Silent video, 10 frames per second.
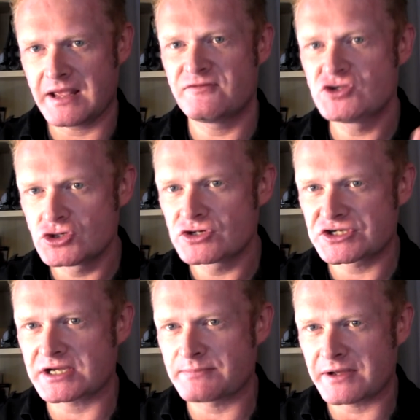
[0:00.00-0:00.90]
If you do
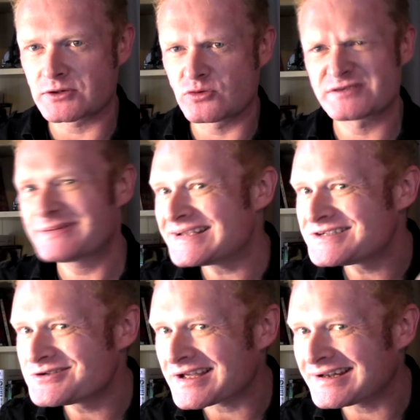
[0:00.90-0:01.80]
decide to buy the course,
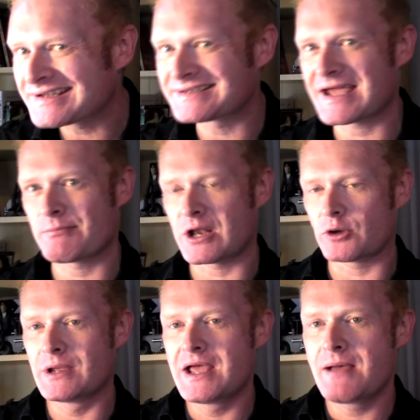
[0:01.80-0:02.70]
please use that link down below.